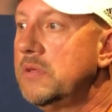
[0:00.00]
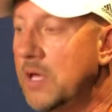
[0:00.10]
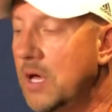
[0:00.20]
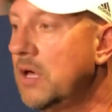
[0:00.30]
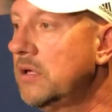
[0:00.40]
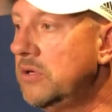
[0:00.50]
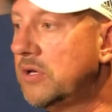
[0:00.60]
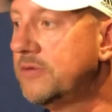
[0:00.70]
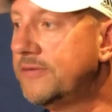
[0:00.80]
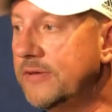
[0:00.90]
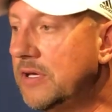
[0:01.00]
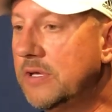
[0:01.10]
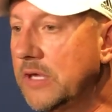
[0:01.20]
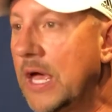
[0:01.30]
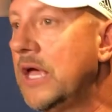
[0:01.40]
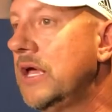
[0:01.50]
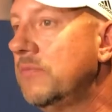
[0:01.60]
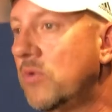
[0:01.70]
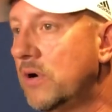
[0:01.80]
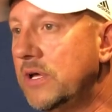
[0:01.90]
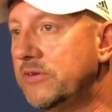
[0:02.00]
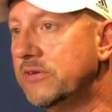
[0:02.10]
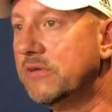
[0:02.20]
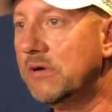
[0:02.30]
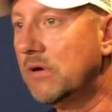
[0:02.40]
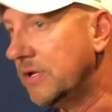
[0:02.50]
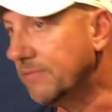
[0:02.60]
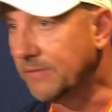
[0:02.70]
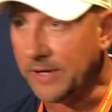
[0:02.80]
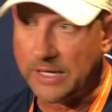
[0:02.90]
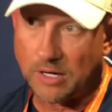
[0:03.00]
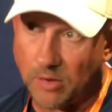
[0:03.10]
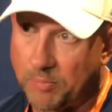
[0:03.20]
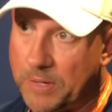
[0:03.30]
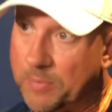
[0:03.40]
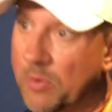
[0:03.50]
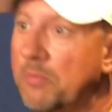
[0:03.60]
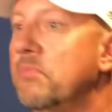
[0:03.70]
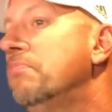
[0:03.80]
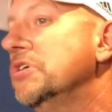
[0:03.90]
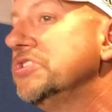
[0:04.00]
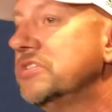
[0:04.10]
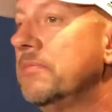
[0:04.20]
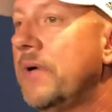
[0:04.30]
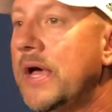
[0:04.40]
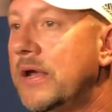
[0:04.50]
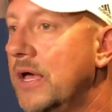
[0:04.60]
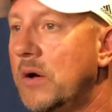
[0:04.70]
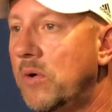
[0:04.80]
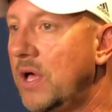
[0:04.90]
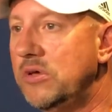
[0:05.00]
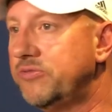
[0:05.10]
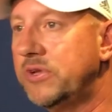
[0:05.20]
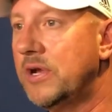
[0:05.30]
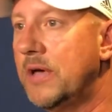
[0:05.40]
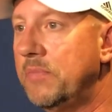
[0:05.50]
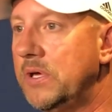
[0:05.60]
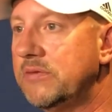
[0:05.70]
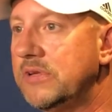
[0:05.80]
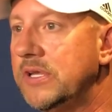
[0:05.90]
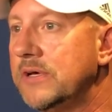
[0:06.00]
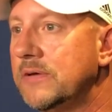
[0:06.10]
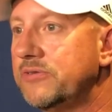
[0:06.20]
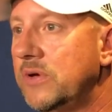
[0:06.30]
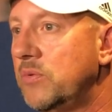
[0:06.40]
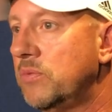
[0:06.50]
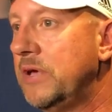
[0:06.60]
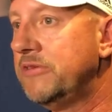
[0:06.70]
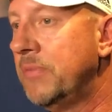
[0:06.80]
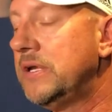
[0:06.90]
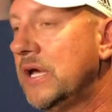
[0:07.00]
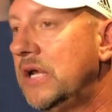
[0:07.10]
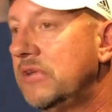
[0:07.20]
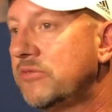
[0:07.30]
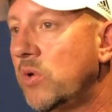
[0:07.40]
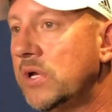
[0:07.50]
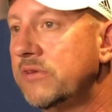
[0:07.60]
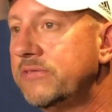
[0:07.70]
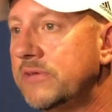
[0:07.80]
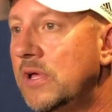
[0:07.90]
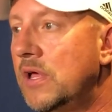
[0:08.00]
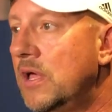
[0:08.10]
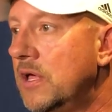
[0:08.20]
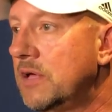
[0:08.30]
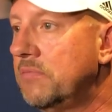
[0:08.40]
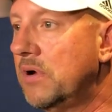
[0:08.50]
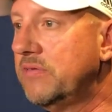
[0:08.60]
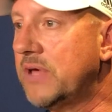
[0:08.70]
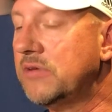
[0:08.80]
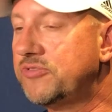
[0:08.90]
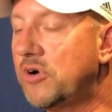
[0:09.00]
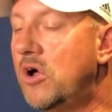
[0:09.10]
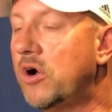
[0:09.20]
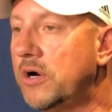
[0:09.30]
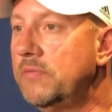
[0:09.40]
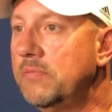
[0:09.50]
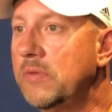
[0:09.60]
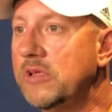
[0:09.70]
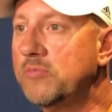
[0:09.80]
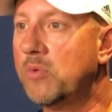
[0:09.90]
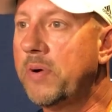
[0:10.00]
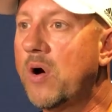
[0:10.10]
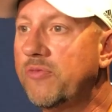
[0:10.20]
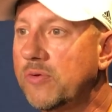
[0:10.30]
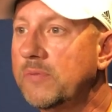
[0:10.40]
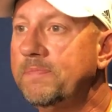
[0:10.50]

Yeah, you can see in the game where he's just literally leaning on people and pushing them back now, where that used to not be his deal. So he's maintained his quickness, but he's gotten stronger and he's more powerful.